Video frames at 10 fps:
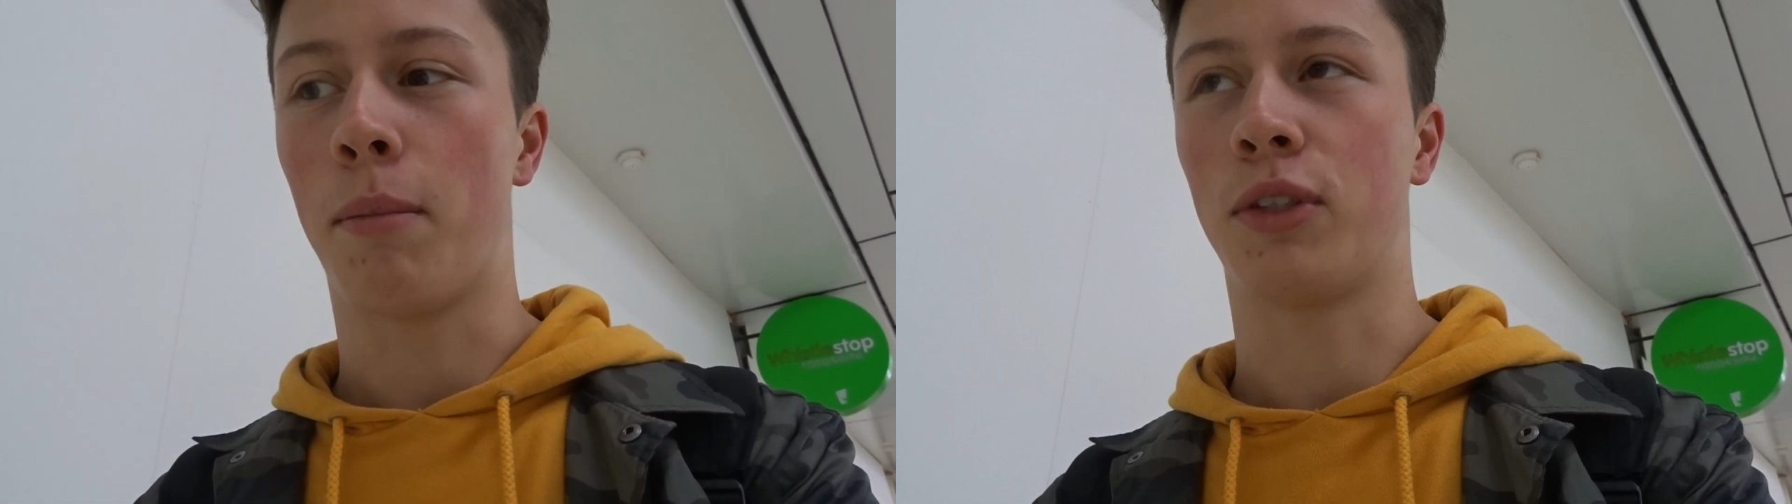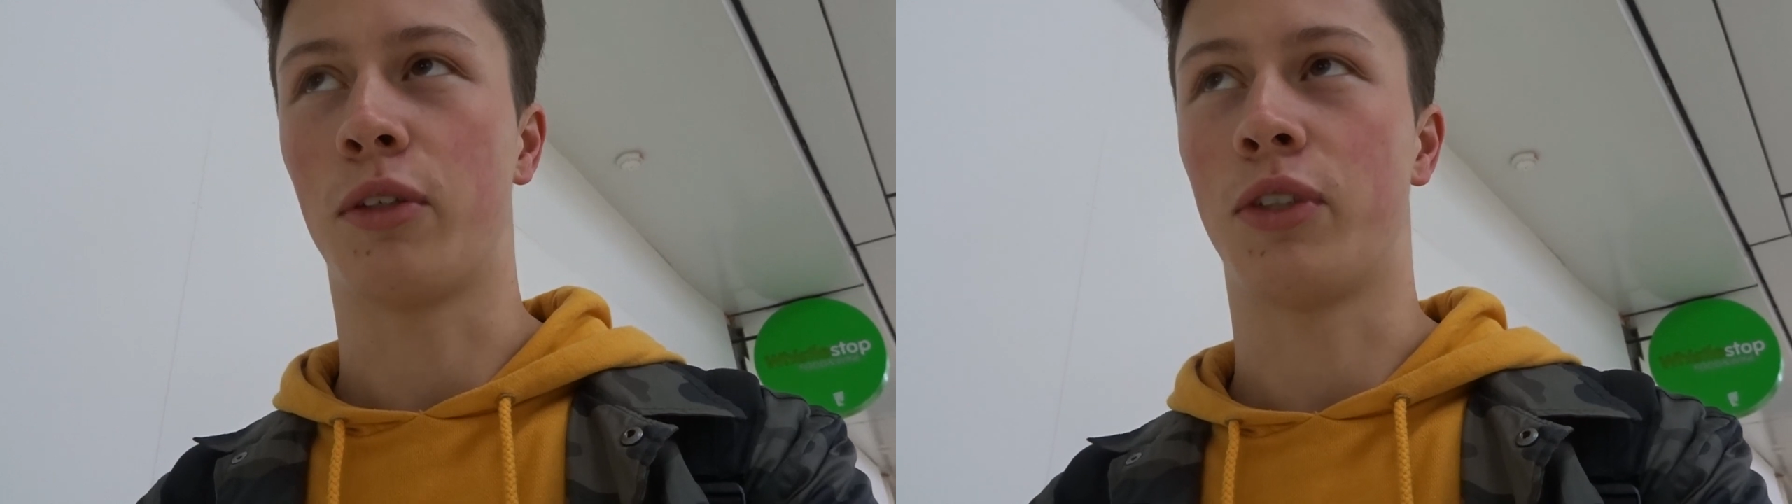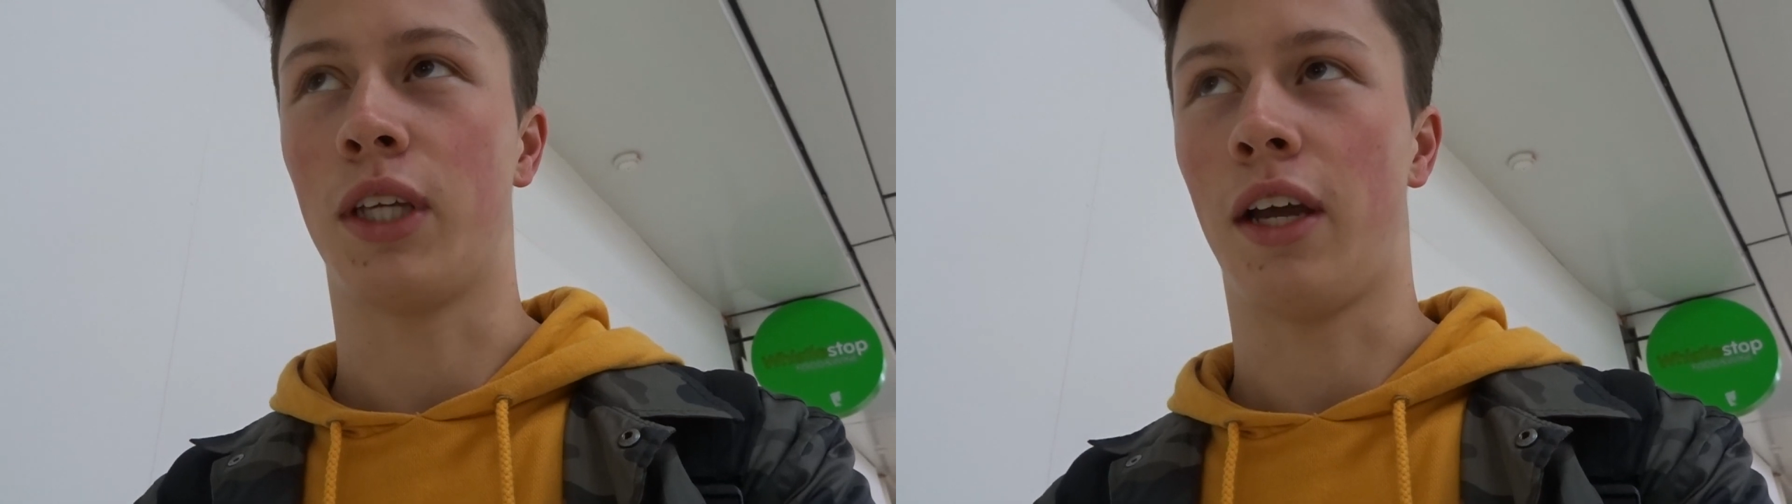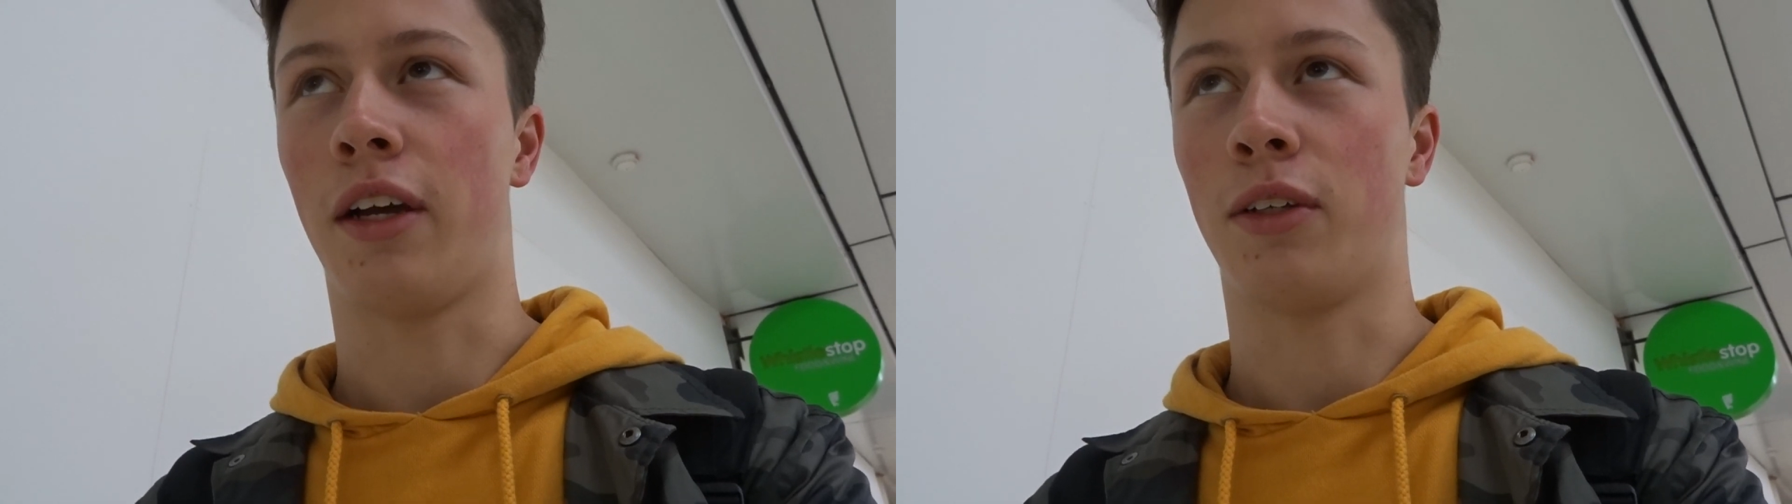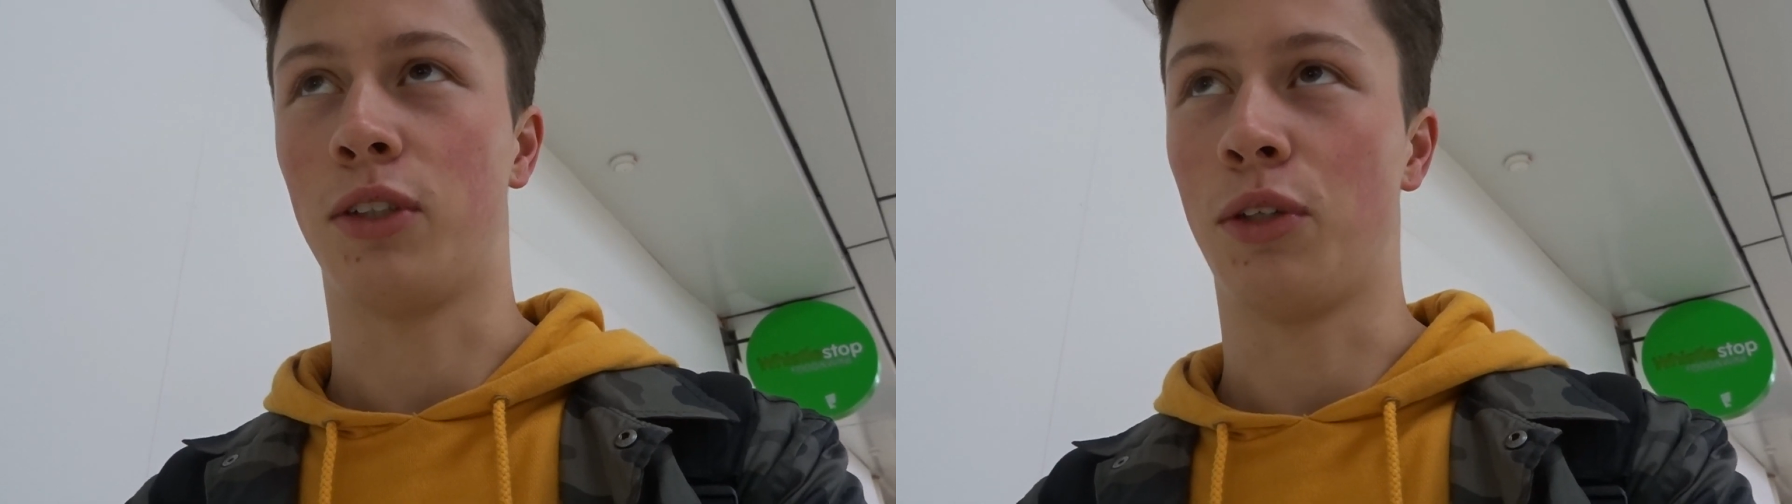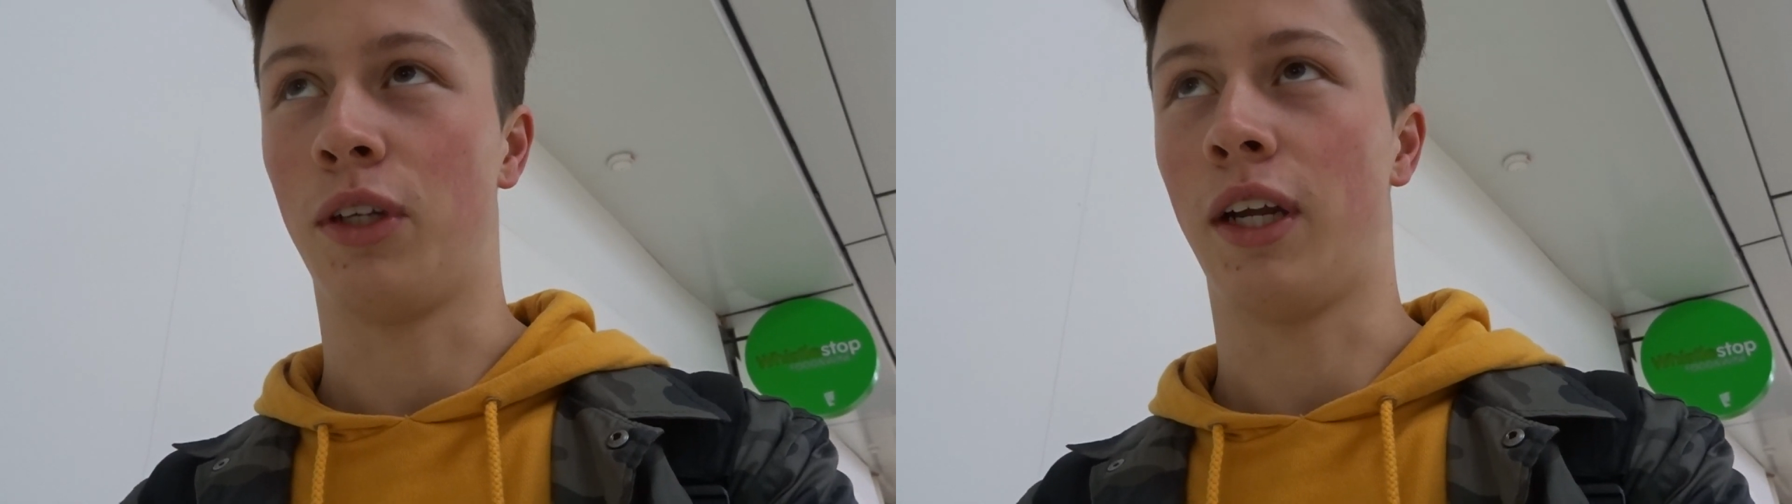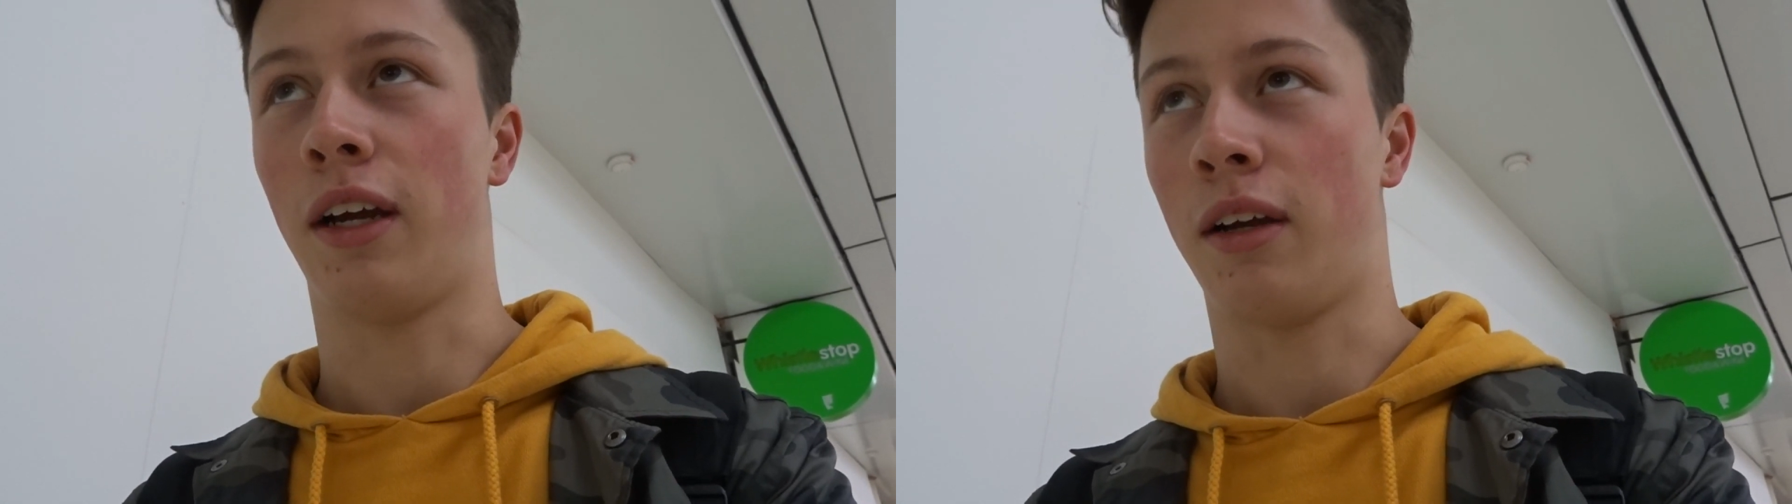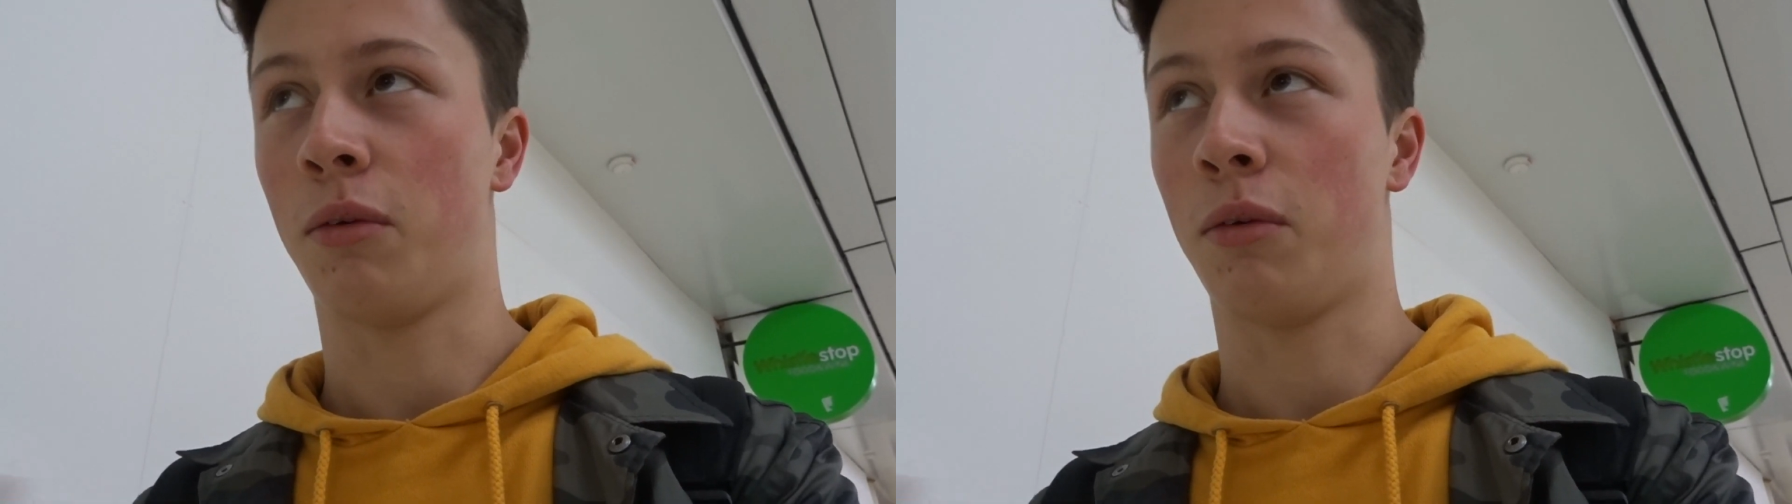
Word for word: because obviously I go to uni now